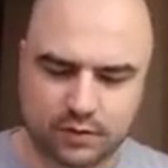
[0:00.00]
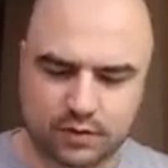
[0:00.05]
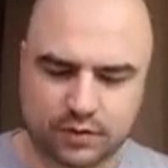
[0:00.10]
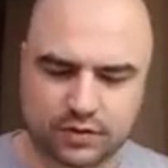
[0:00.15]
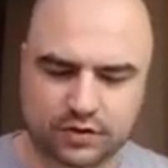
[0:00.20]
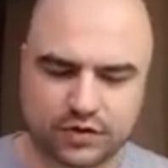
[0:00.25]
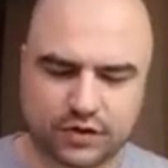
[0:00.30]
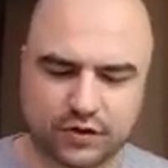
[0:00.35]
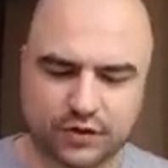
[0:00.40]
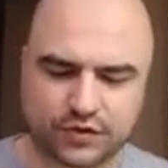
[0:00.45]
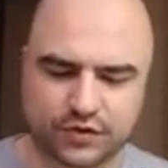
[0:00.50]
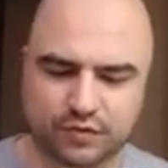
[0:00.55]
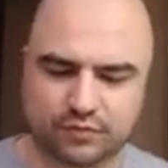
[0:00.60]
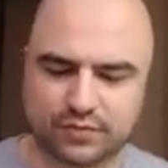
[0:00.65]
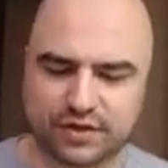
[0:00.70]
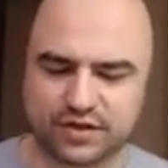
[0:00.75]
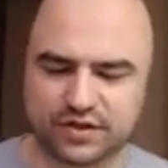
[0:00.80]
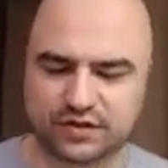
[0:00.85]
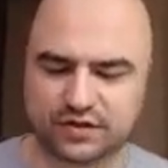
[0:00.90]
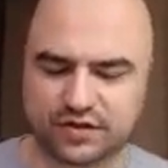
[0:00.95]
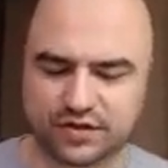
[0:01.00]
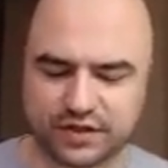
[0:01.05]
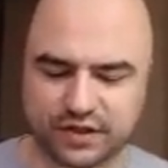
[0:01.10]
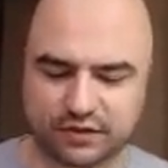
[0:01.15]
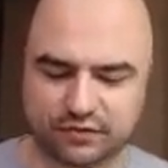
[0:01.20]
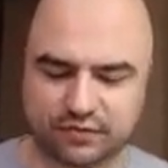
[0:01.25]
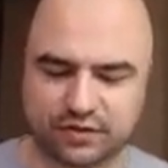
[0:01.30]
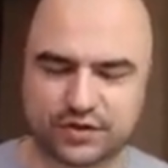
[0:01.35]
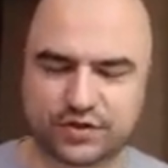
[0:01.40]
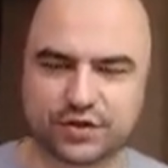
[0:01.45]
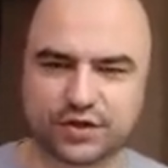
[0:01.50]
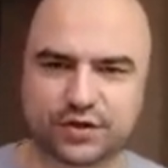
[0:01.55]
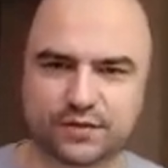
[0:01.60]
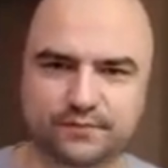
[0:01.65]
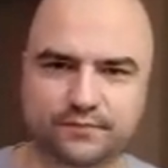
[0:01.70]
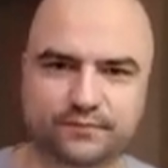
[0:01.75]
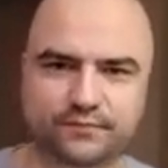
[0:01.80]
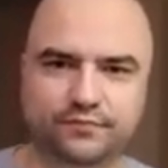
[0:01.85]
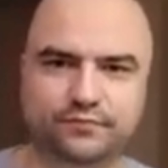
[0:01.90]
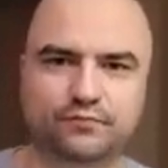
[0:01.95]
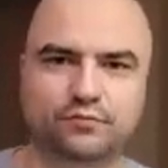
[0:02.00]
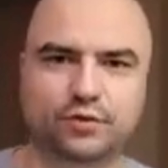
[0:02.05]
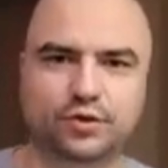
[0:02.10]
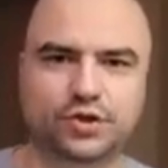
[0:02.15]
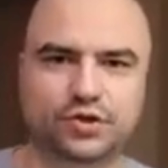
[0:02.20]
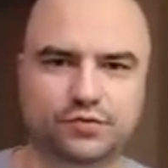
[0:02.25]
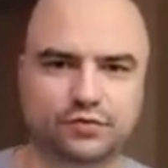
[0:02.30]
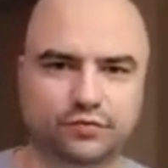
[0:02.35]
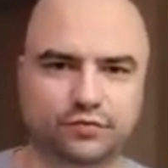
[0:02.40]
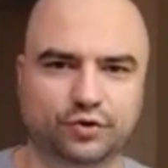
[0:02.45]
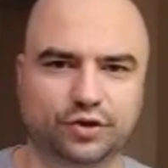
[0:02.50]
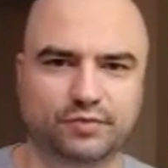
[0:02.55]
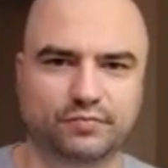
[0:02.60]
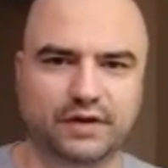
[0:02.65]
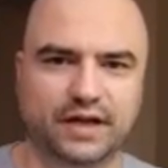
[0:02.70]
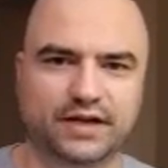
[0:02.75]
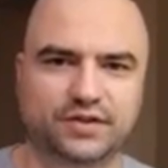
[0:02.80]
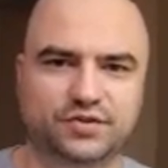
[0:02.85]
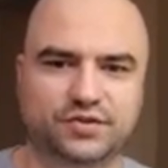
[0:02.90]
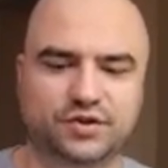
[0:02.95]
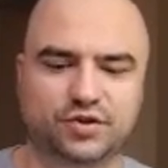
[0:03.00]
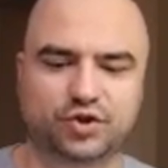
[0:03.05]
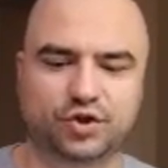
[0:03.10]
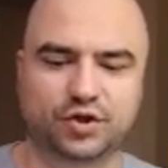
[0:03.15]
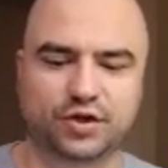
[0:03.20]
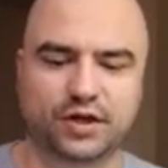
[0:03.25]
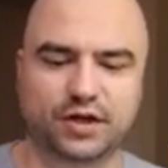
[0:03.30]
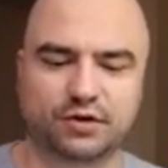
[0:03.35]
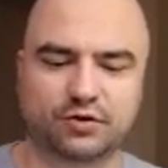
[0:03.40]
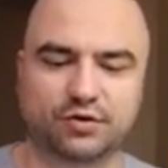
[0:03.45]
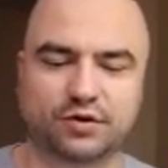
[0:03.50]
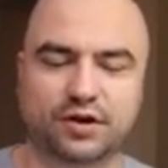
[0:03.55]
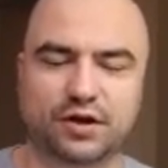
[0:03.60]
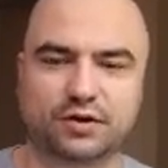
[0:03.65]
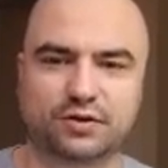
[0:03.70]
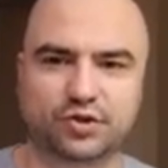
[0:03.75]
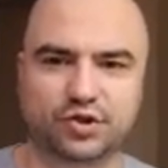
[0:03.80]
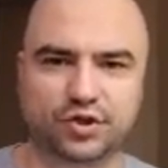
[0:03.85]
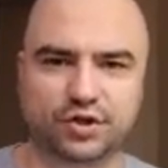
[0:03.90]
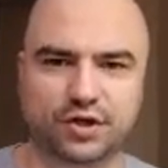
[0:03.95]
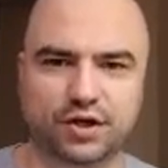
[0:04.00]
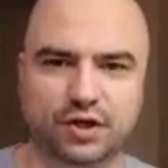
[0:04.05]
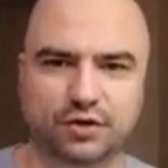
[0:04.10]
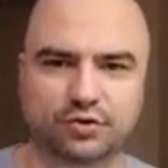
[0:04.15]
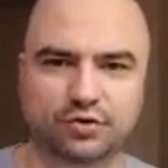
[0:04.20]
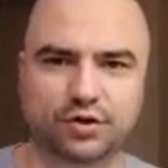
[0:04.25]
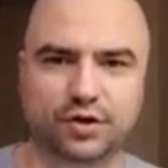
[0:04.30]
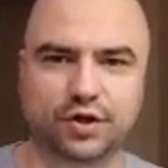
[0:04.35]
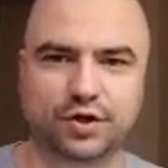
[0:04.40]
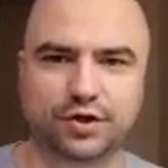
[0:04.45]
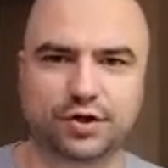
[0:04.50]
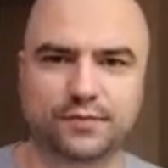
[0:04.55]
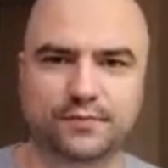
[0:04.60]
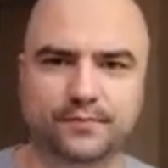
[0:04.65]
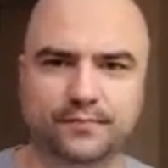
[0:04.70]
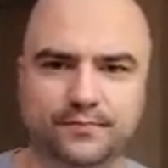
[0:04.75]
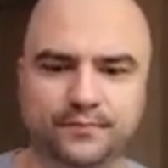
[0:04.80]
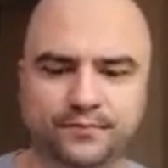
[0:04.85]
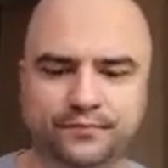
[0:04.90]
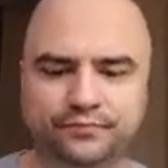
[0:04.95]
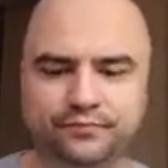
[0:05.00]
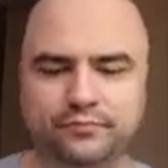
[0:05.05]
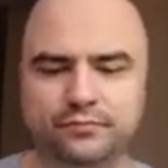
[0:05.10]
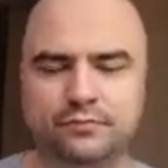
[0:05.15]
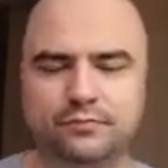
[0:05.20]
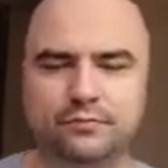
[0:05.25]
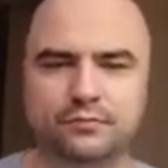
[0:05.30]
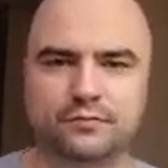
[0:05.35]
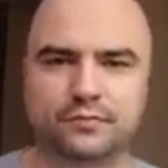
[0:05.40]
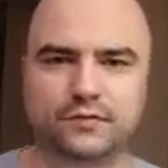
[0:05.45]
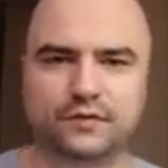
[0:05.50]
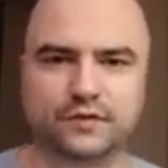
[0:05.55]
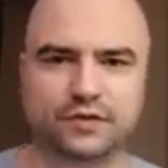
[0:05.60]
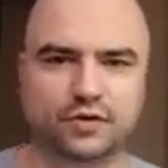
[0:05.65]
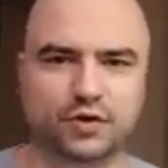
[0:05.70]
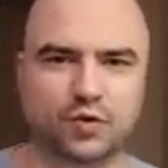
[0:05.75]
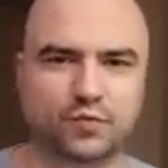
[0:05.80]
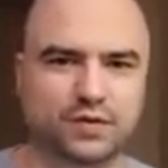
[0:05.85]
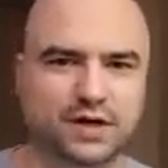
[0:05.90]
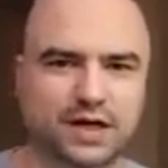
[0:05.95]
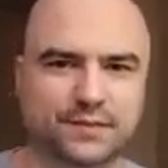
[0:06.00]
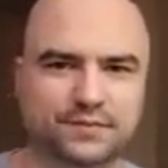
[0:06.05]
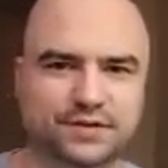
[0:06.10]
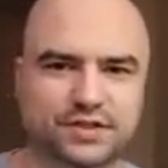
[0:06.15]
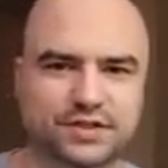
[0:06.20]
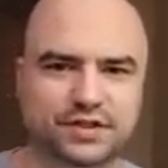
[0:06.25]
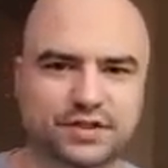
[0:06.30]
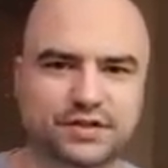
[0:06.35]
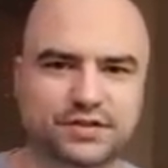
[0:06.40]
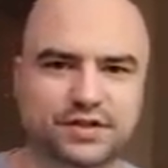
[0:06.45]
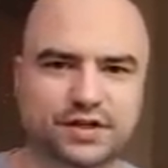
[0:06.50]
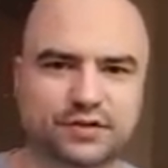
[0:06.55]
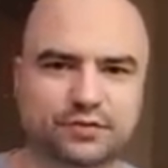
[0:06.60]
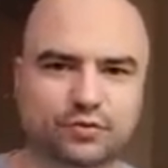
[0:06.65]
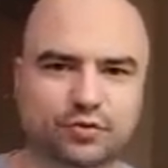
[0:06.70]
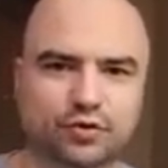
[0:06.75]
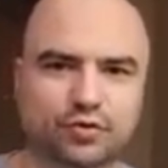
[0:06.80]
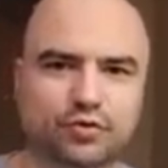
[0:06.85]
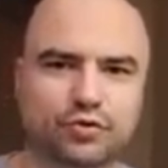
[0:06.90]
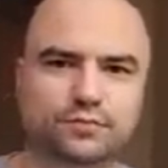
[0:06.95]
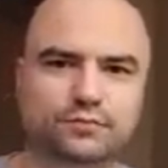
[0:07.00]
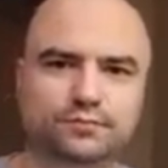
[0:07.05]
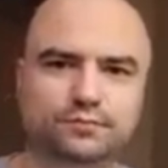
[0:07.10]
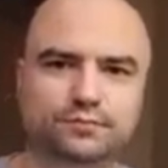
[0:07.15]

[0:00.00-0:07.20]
It's also missing the celery salt, which is what really makes a Chicago dog a Chicago dog. No poppy seeds on the roll.